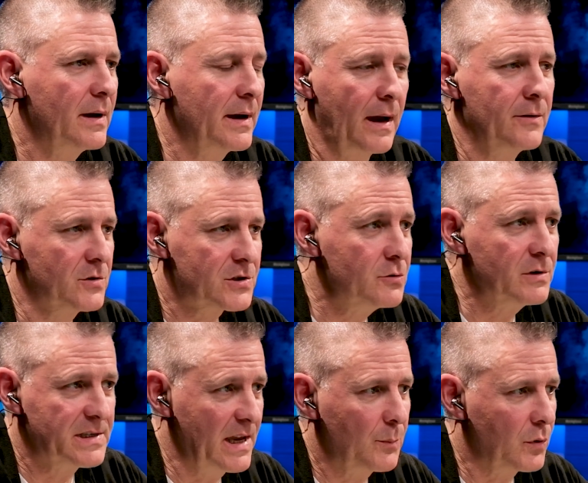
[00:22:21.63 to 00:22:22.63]
there's two
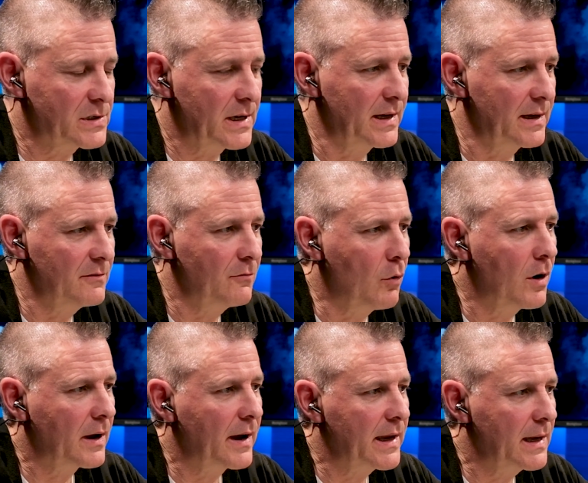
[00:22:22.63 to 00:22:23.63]
examples I can give.
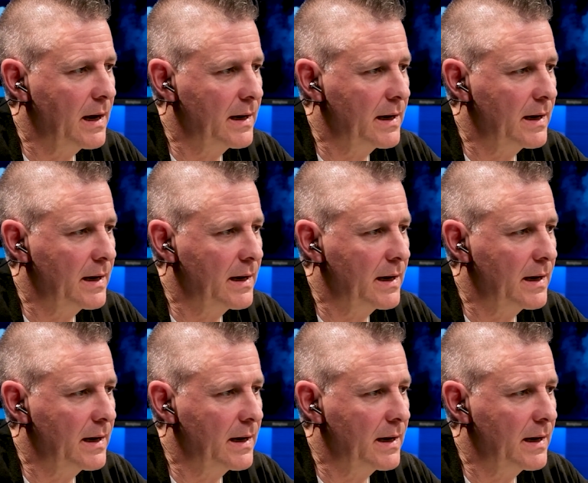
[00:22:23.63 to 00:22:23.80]
One I